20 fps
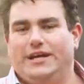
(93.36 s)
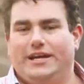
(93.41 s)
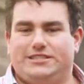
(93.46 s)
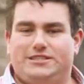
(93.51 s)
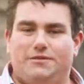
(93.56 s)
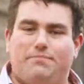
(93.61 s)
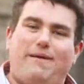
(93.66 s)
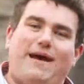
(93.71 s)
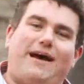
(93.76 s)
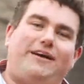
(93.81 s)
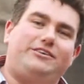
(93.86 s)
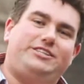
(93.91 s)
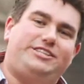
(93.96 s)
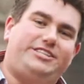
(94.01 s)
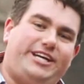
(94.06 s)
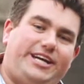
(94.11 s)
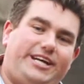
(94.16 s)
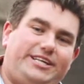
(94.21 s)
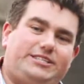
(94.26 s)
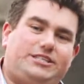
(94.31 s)
It's about
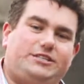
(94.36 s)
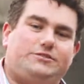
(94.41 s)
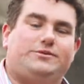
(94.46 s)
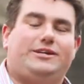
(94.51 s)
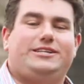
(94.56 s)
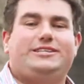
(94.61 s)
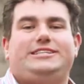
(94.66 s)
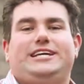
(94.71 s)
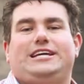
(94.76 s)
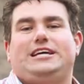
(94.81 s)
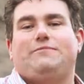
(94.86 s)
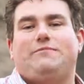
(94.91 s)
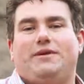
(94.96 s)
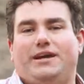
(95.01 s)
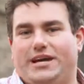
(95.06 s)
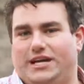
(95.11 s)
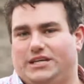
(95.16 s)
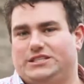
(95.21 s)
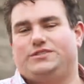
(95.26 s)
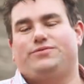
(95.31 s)
Jesus
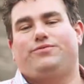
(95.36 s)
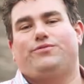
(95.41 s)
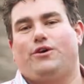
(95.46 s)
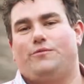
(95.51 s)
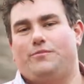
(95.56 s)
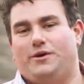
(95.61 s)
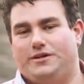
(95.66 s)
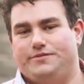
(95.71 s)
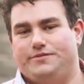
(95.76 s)
redeeming us from